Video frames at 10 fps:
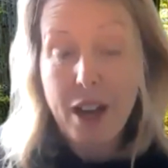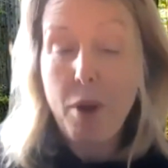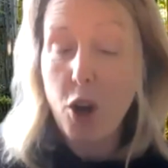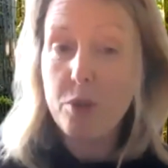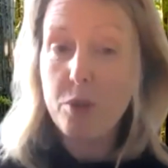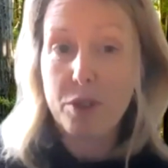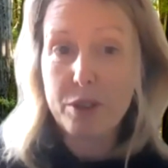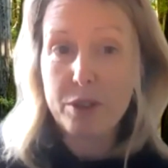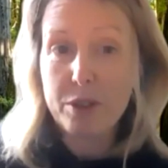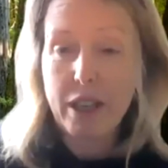
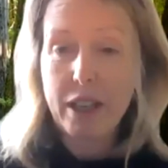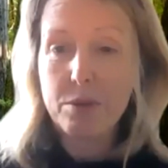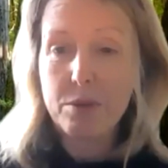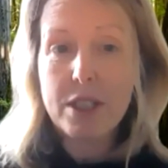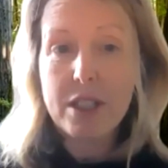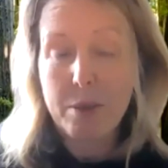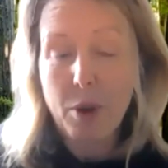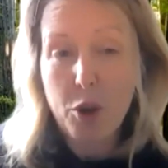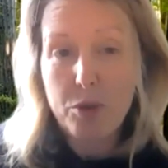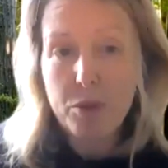hopeful. And the reason I'm
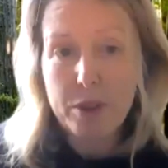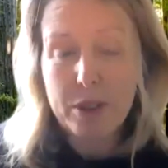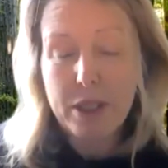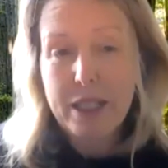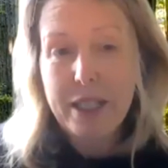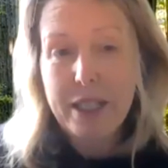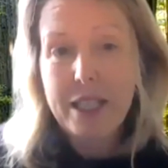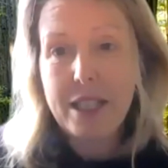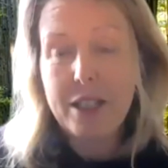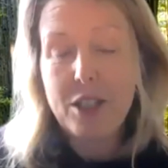hopeful
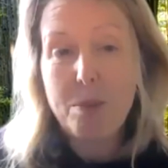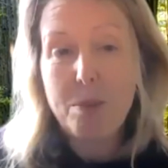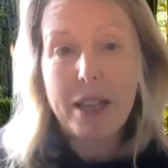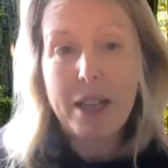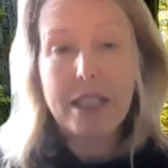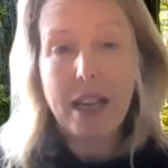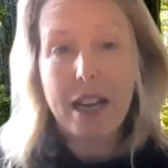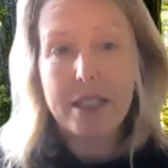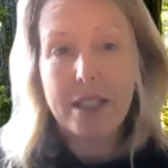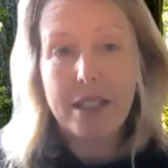is that humanity
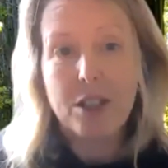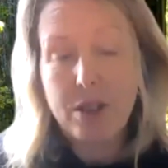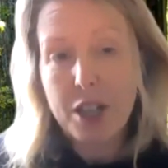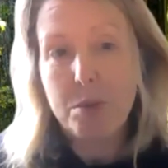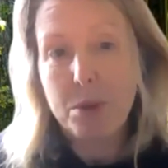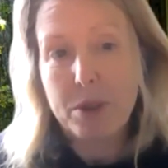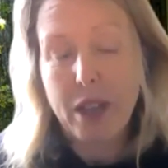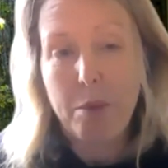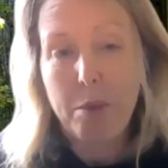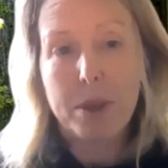has incredible
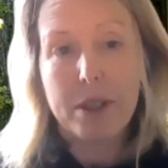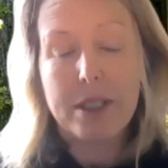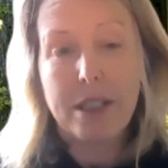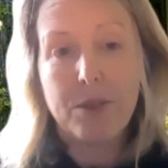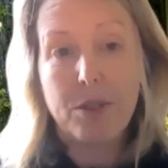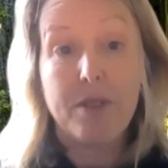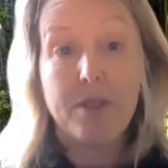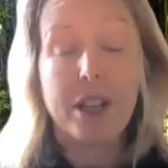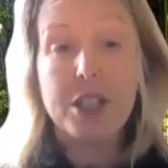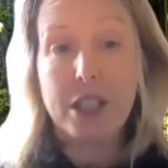capability for
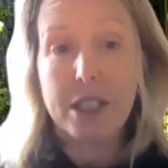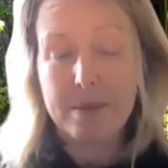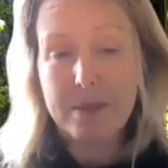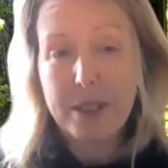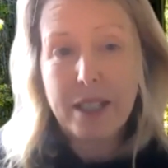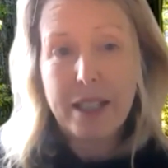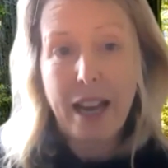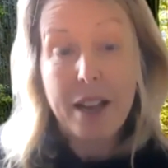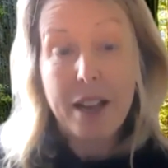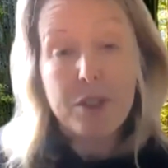invention
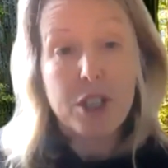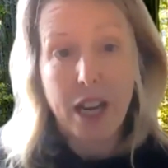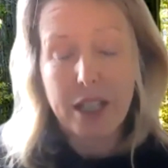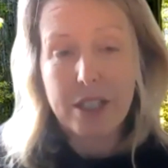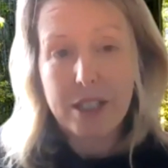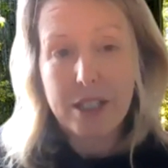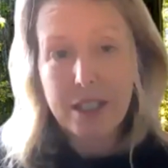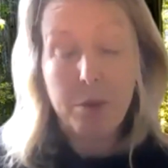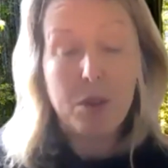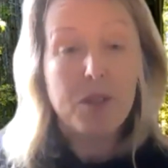and for change.
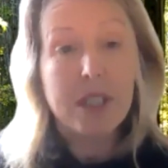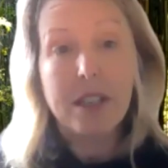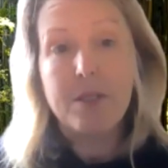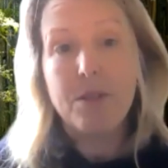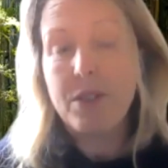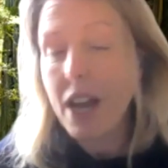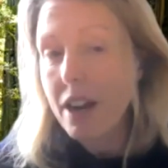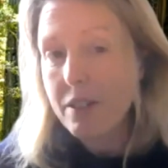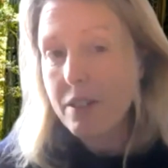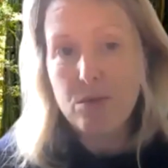And we've seen
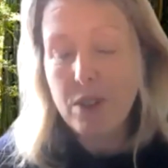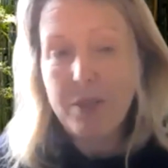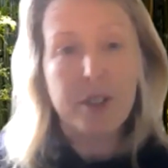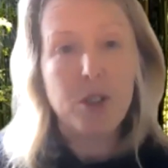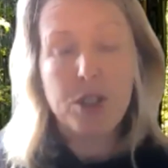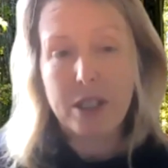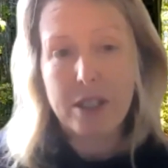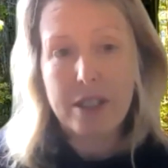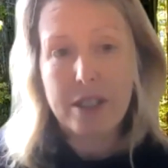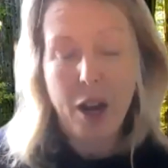various
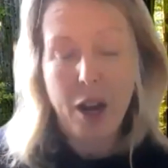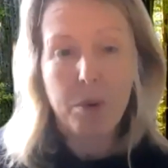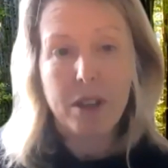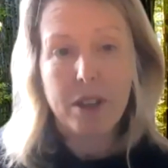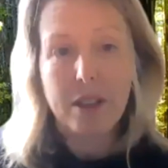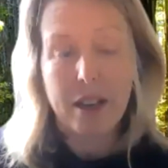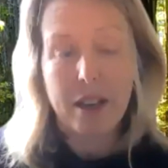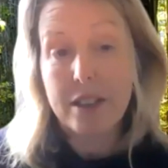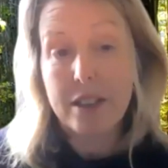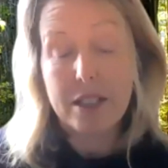revolutions in how we
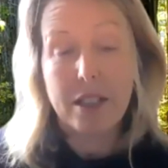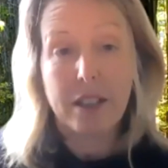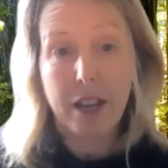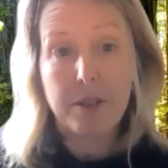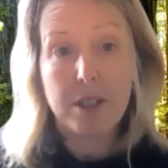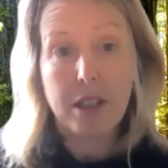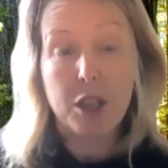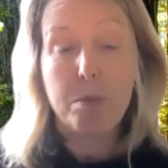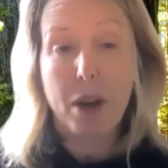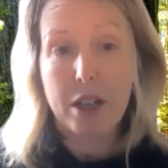conduct our lives in
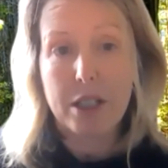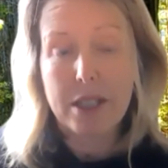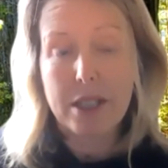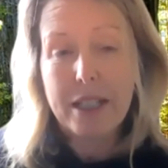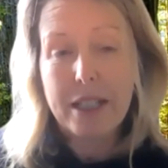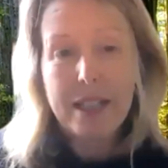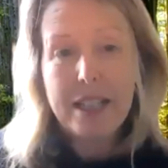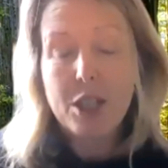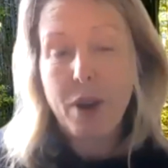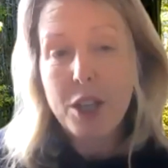the past.
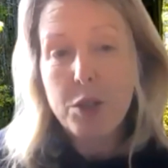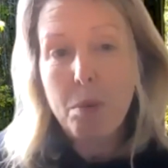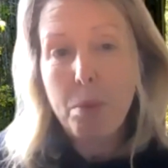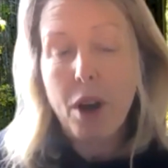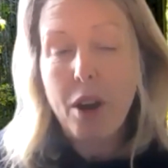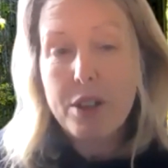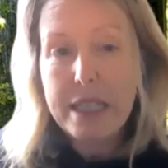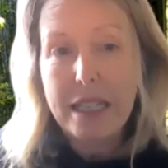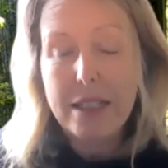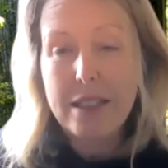So as we approach
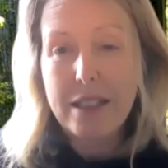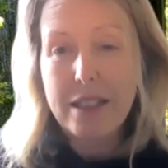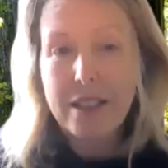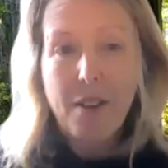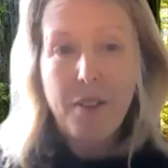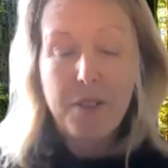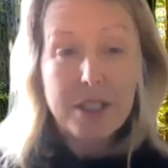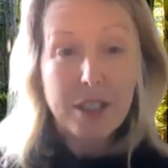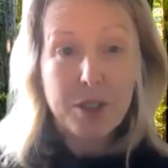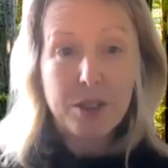these
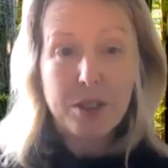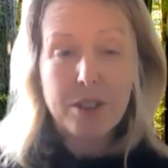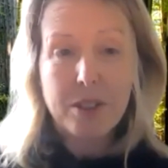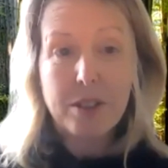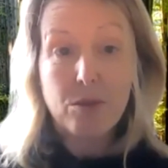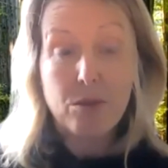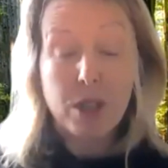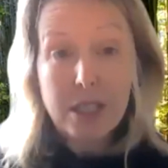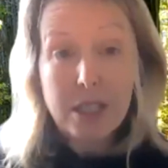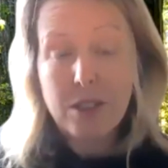physical
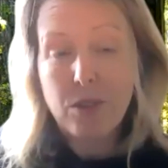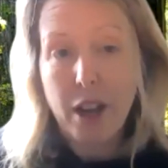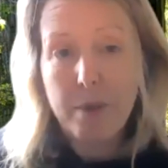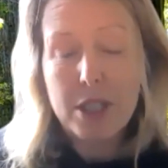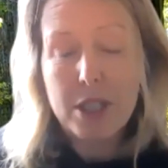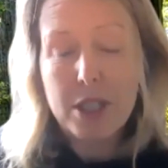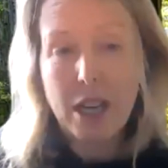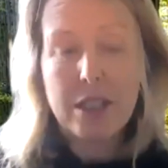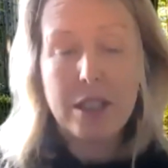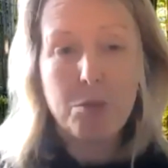risks of climate
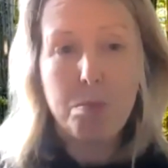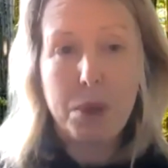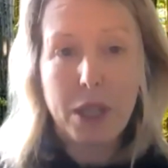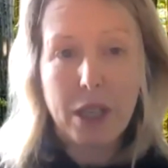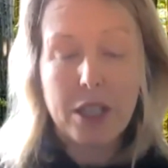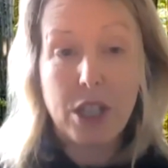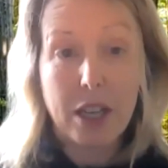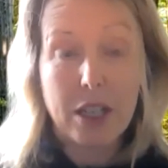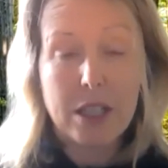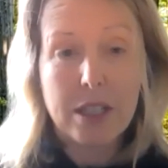change, these big
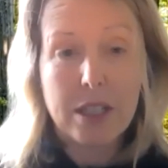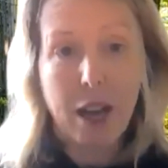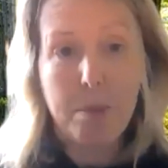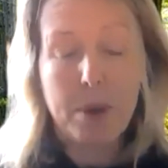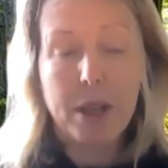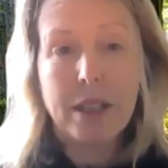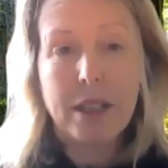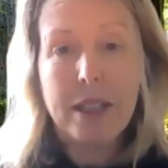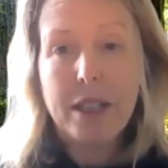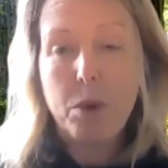changes that are happening,
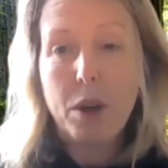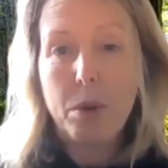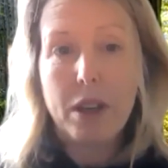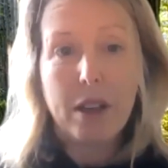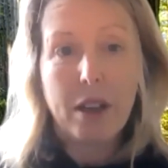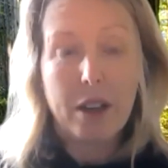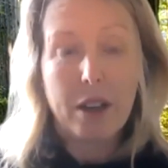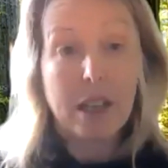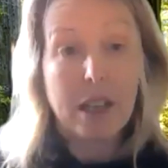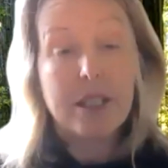where we are
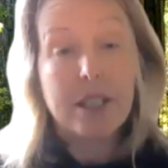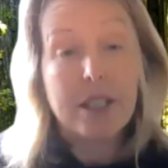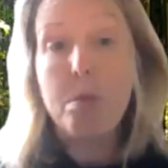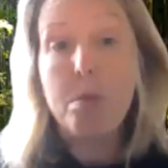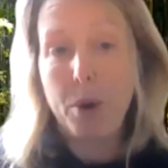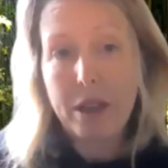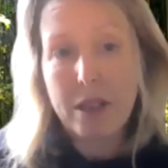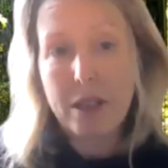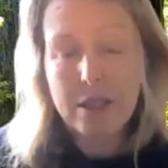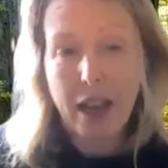seeing tipping
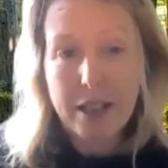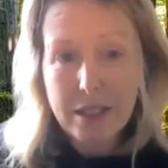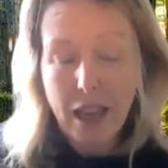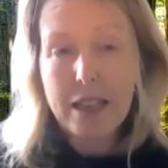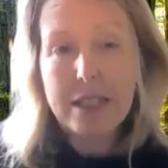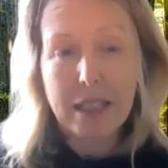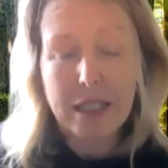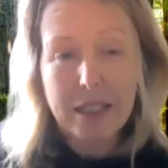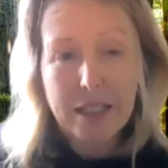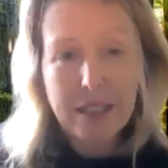points
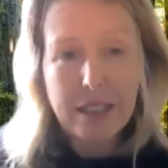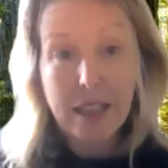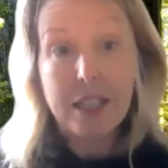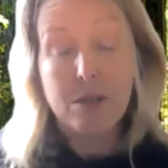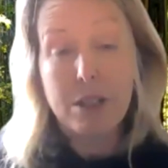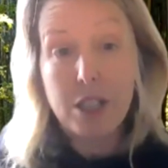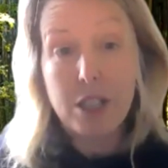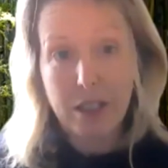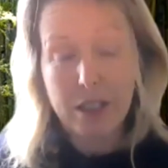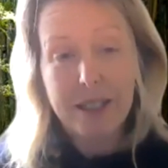cascading into each
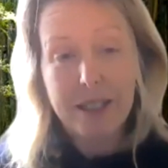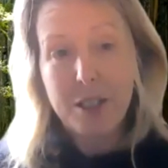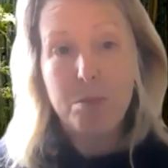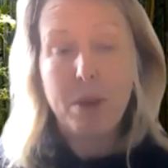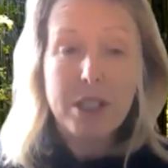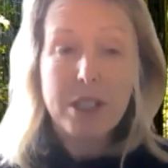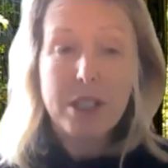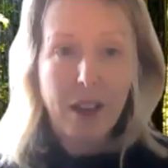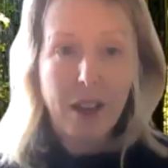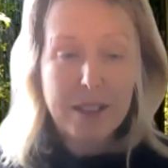other, melting of
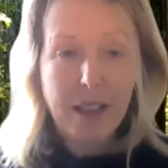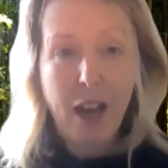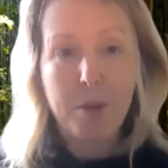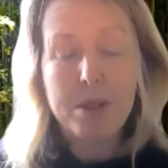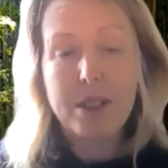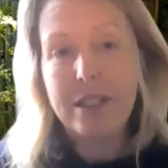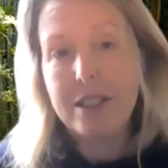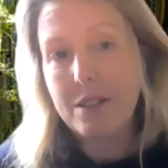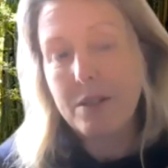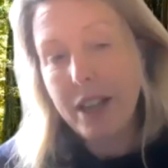the ice caps, leading
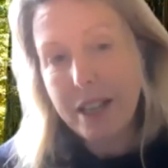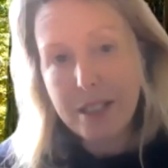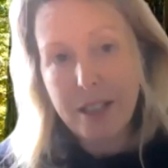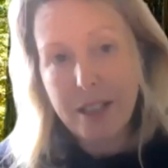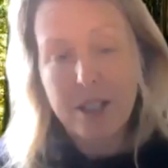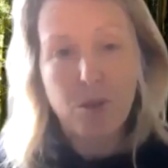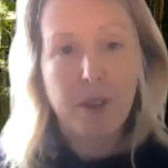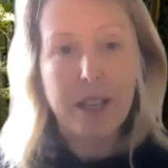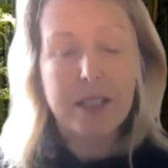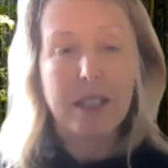to less ice
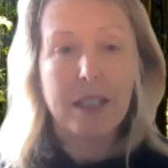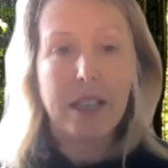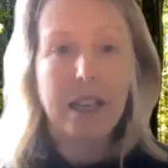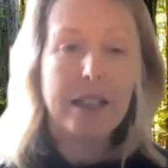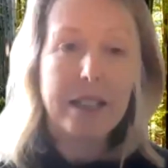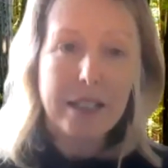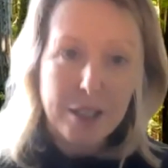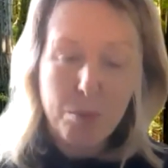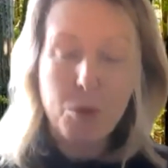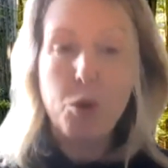reflecting the heat, leading
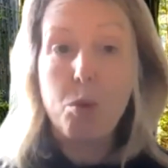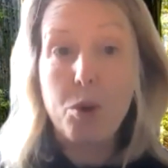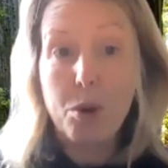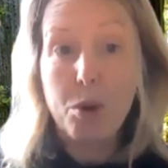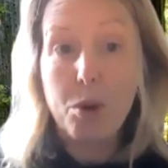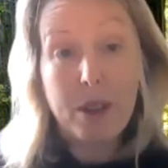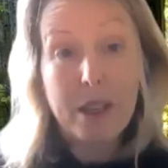to more warmth.